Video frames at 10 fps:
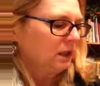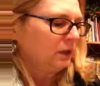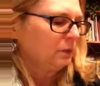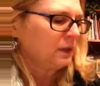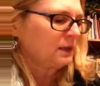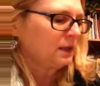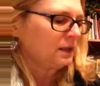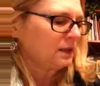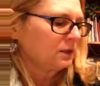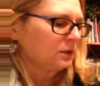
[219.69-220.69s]
It wasn't
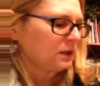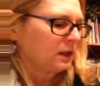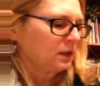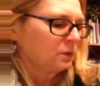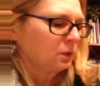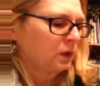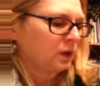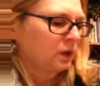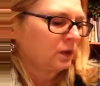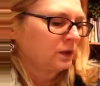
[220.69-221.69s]
as interesting as
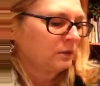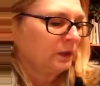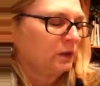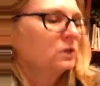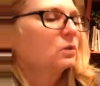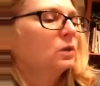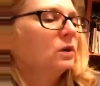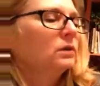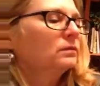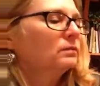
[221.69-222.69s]
work or as real
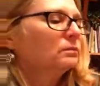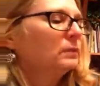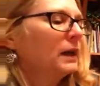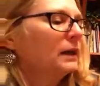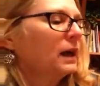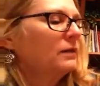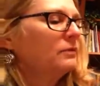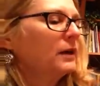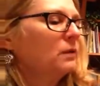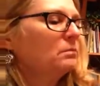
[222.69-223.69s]
school, but I
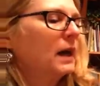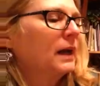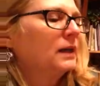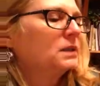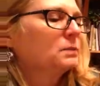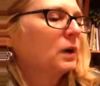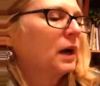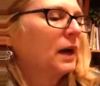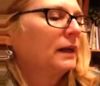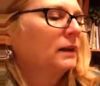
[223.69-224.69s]
felt Maya's
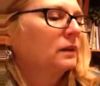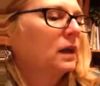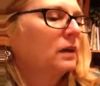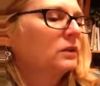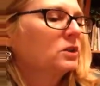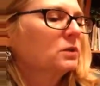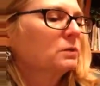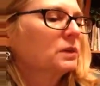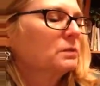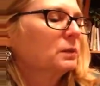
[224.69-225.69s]
pride and love as she
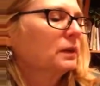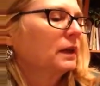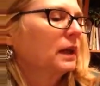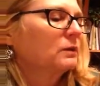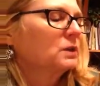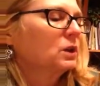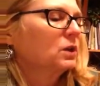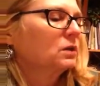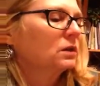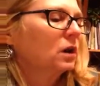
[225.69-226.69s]
whispered that I was a
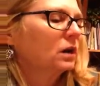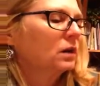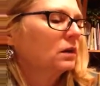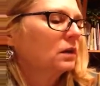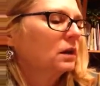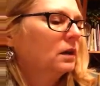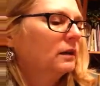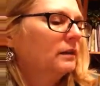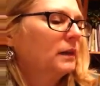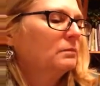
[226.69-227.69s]
good dog.
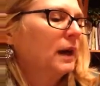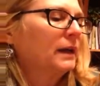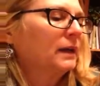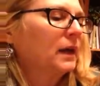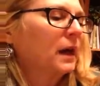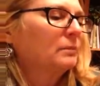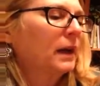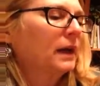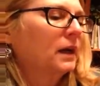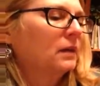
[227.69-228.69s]
Then Maya got
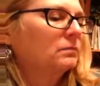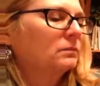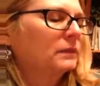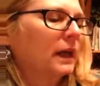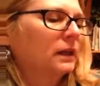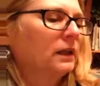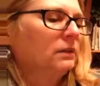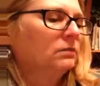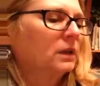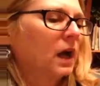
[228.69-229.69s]
back up.
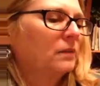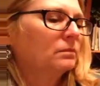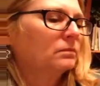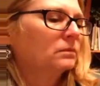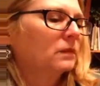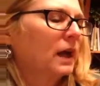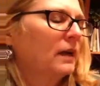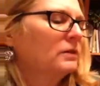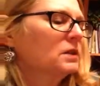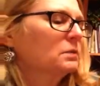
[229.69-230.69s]
"Ellie, come, I
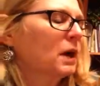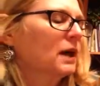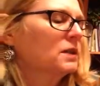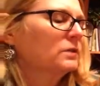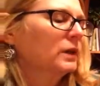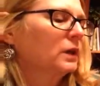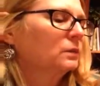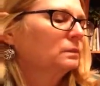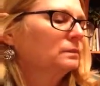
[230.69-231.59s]
have a surprise for you."